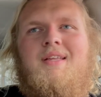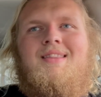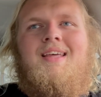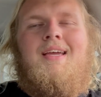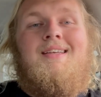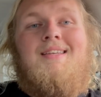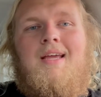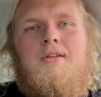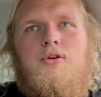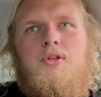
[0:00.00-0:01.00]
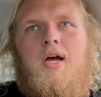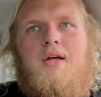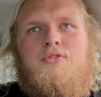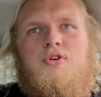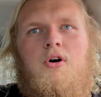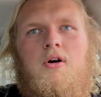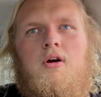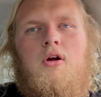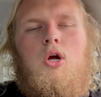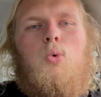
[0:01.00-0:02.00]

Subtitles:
The dealer lots car